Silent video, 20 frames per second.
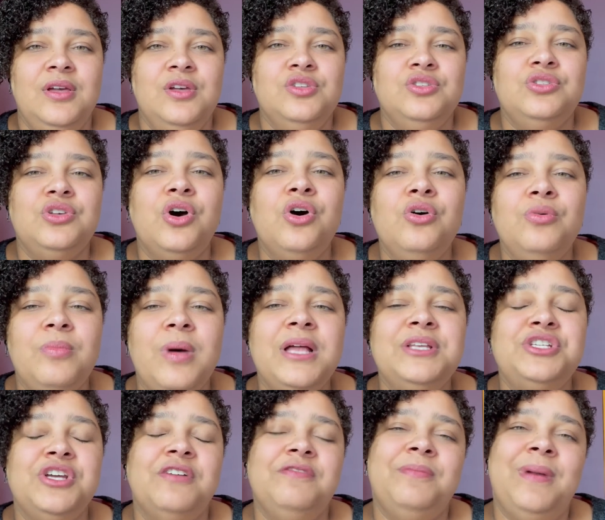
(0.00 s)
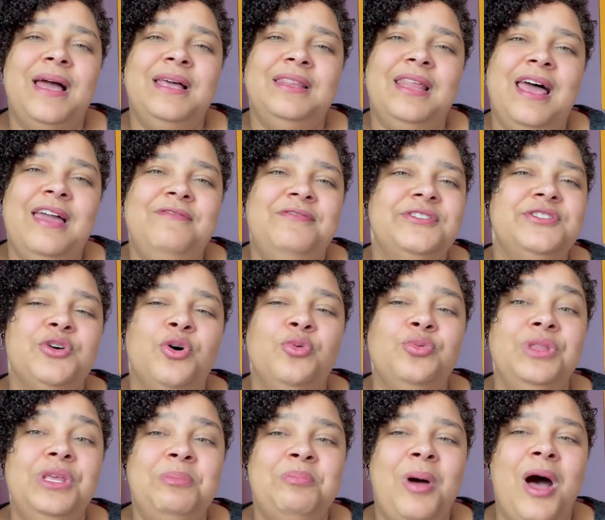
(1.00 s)
So much of my life is
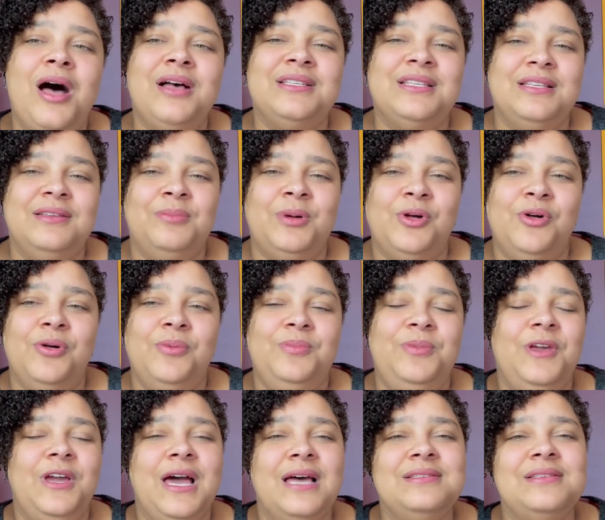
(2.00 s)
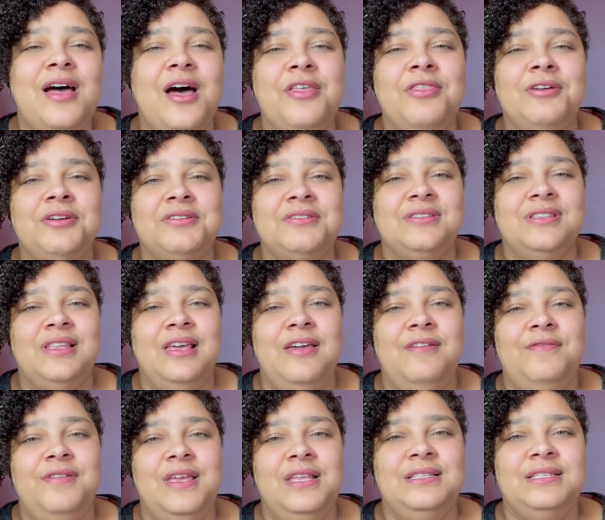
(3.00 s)
only possible because others
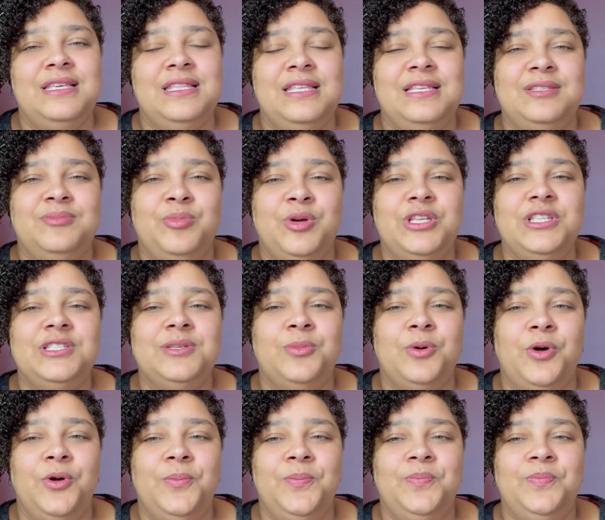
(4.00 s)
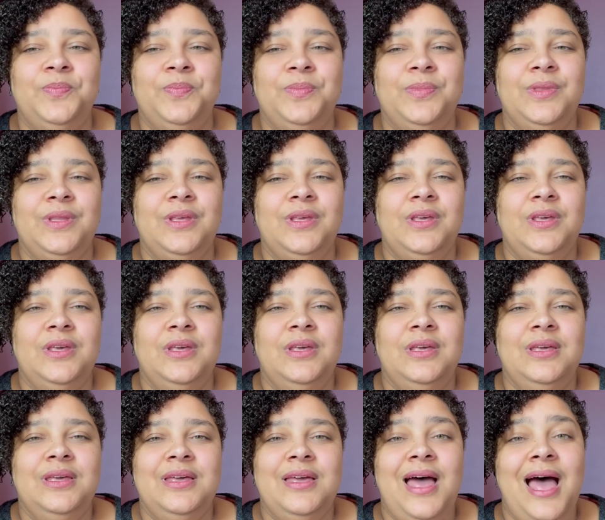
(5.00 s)
live into this principle.
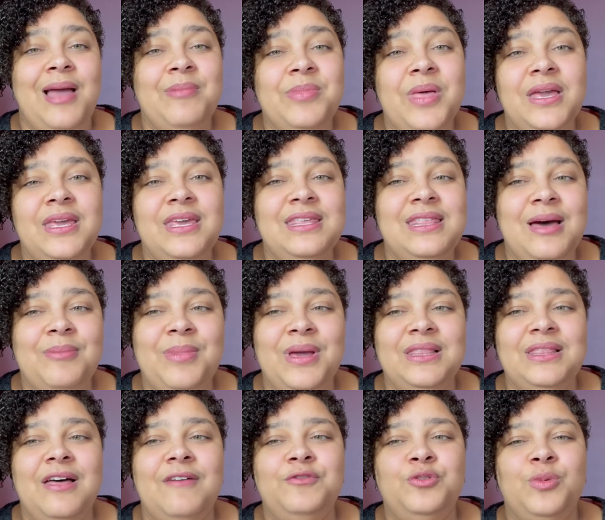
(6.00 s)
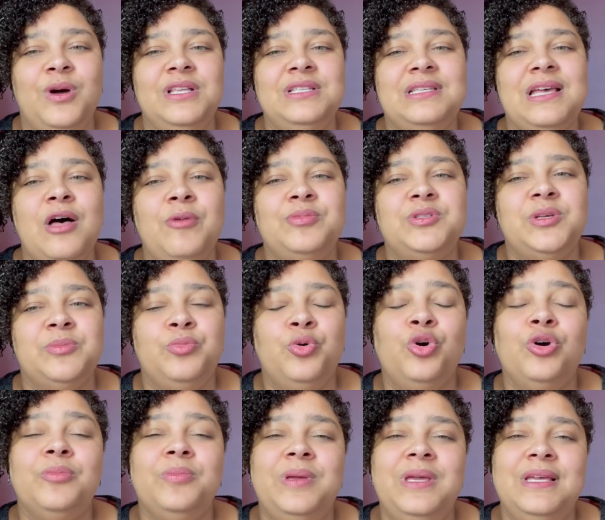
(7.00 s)
I'm lucky that my loved ones help
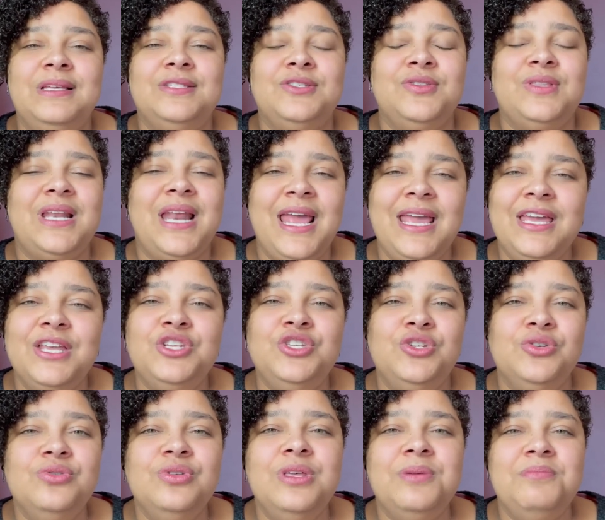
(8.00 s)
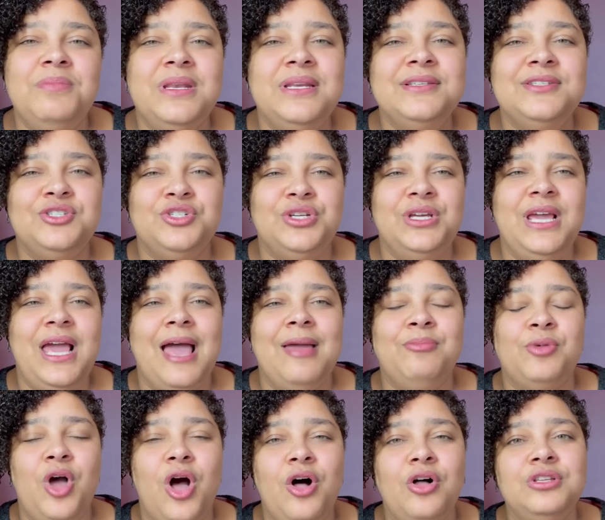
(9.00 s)
support me so that I can do the ministry I'm
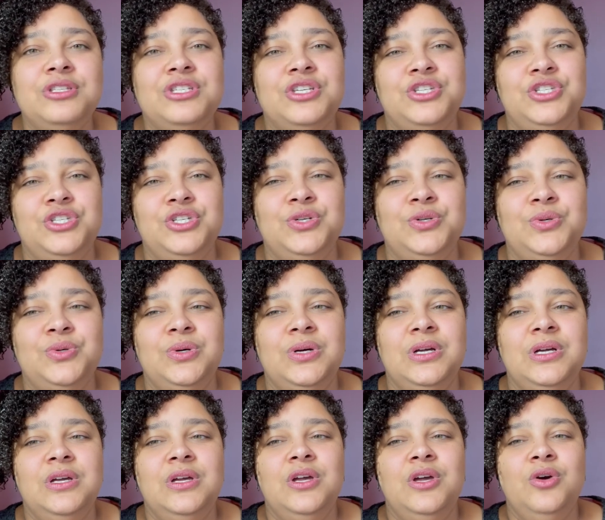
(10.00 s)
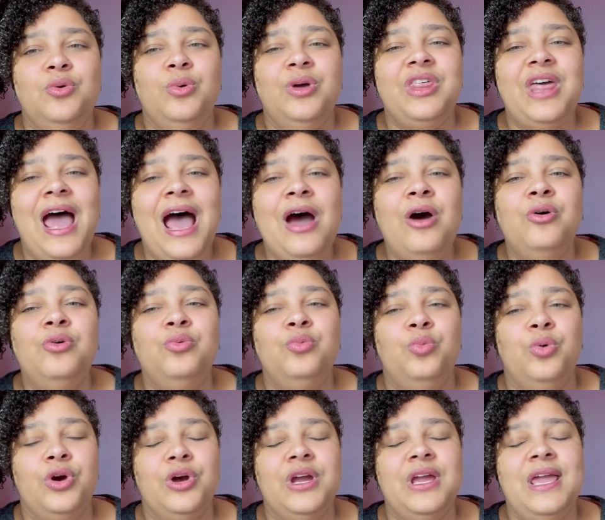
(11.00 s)
called to do without
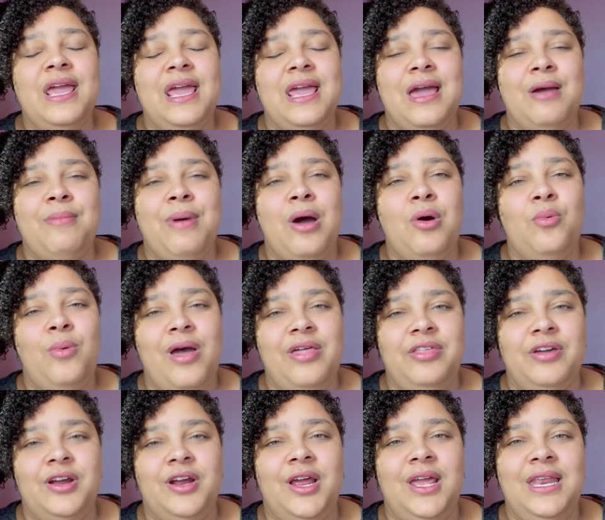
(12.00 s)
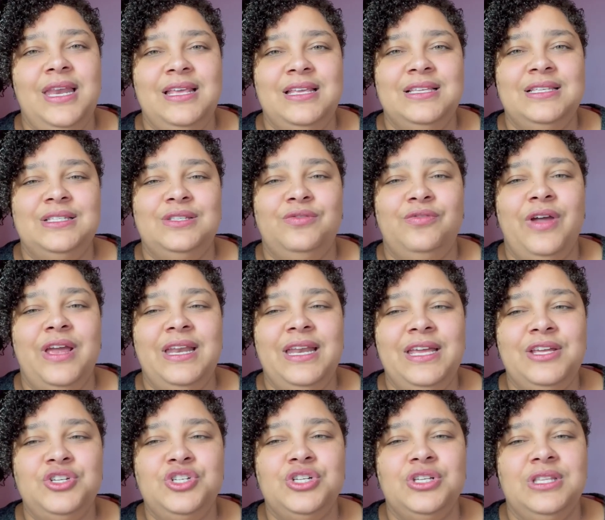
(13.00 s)
worrying about whether it is
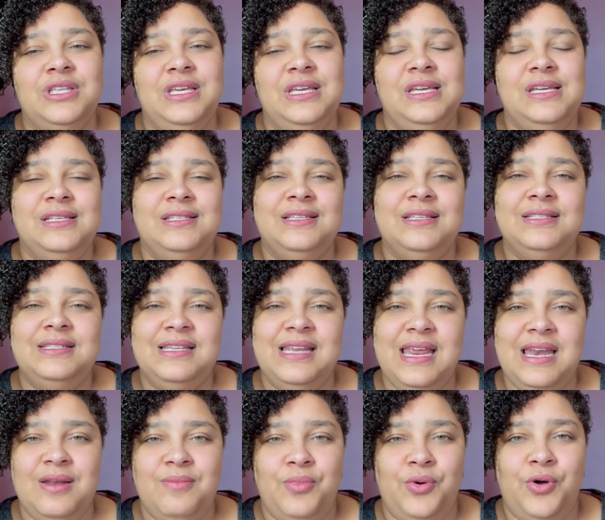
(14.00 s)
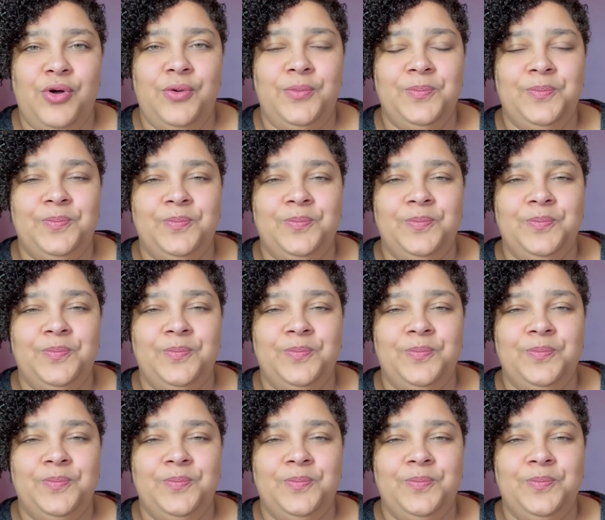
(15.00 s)
financially sustainable.